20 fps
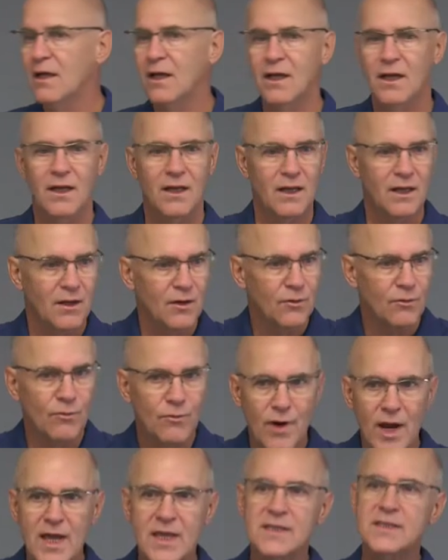uh,
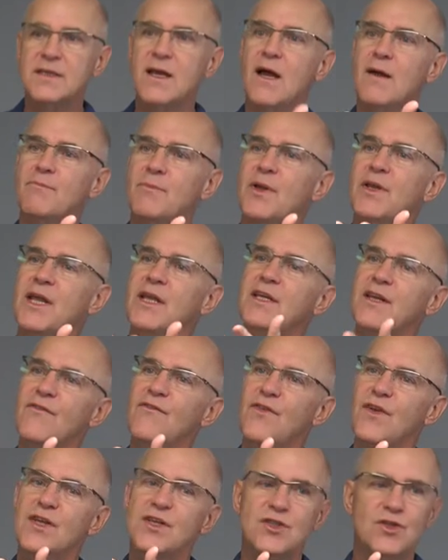raise up an
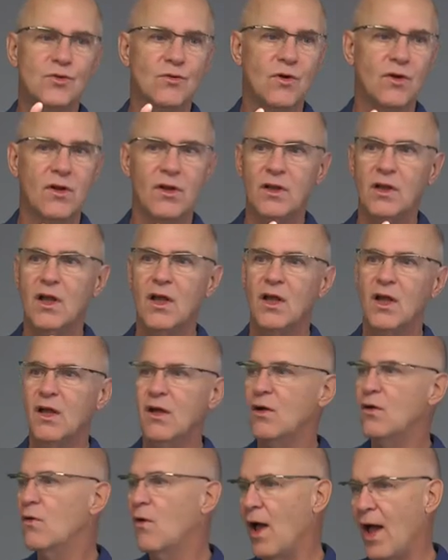individual
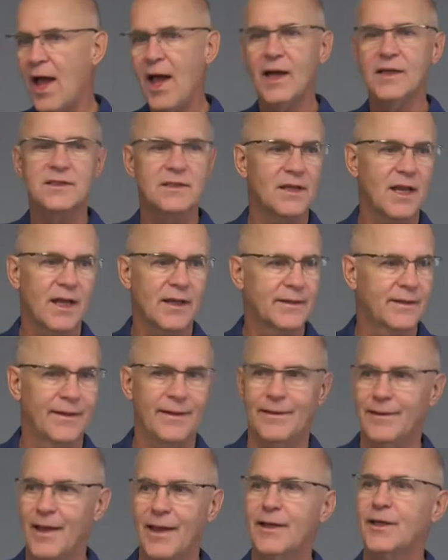who acts like
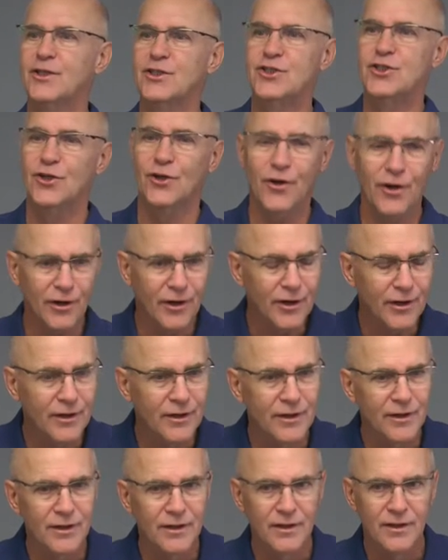a, like a
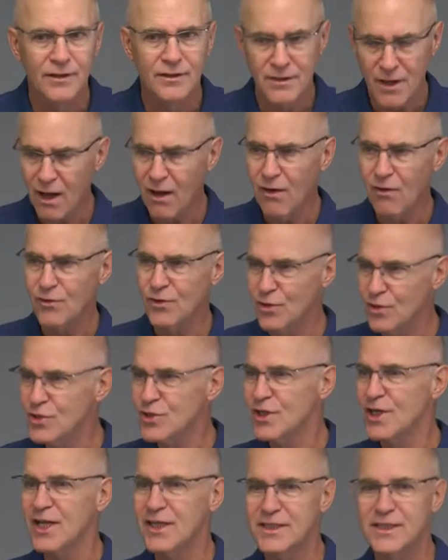jerk. No,
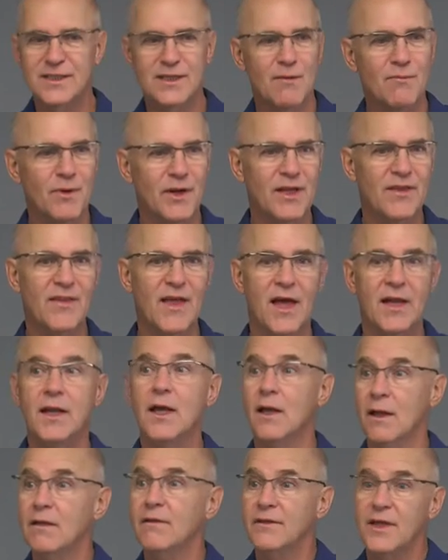usually it's somebody
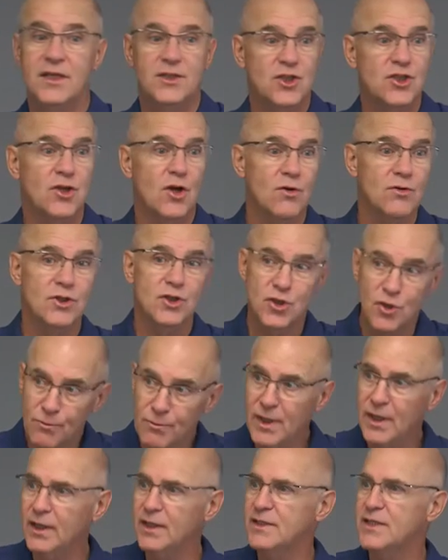that, that shows
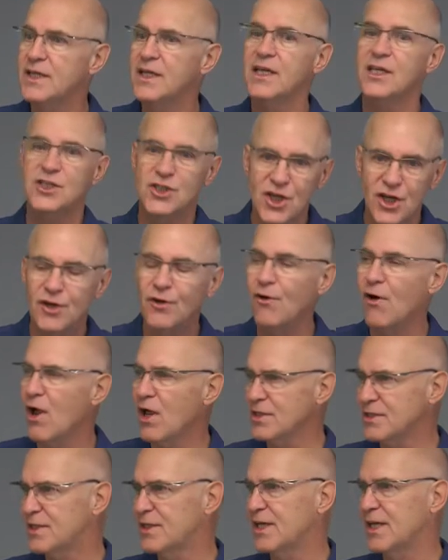humility and
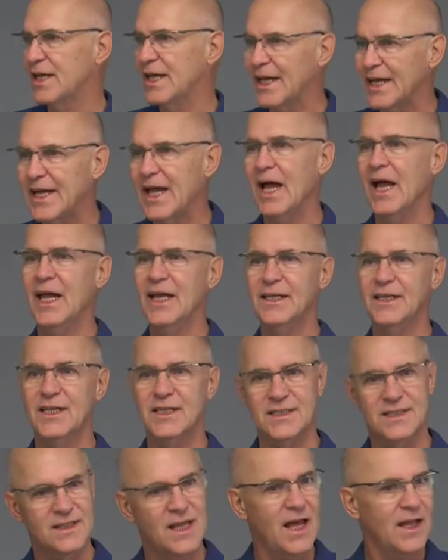generosity and
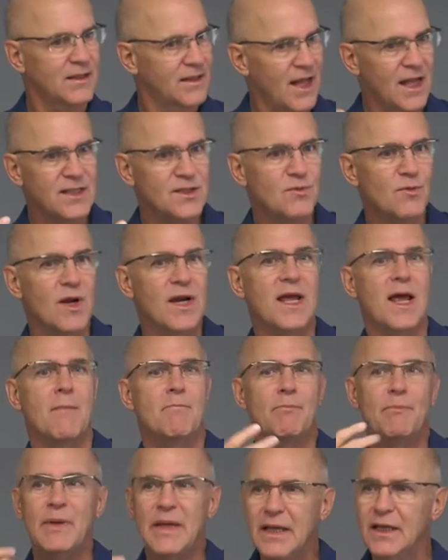kindness. That, that's what
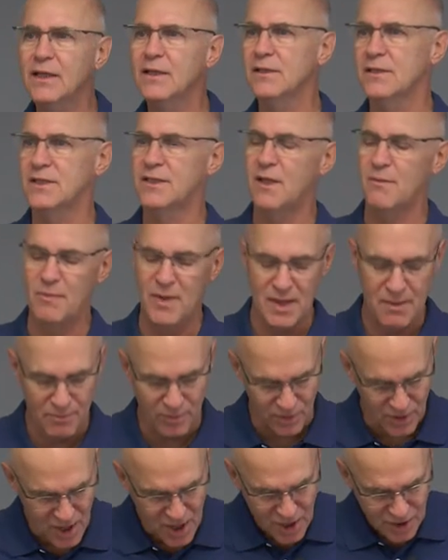appeals to
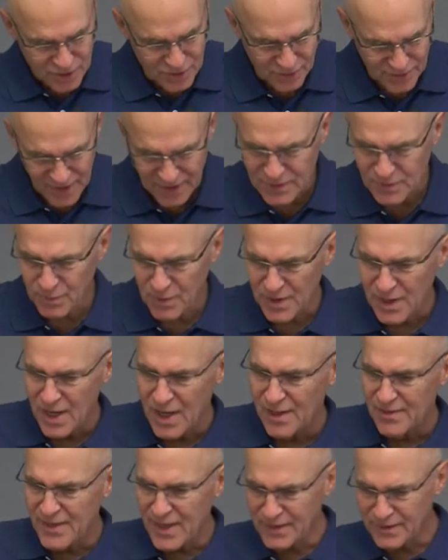people. So that's
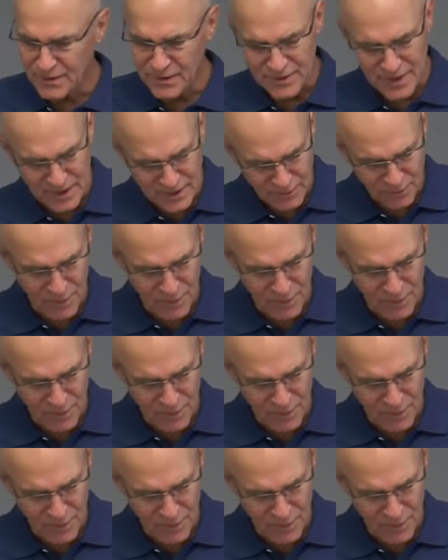what, that, that's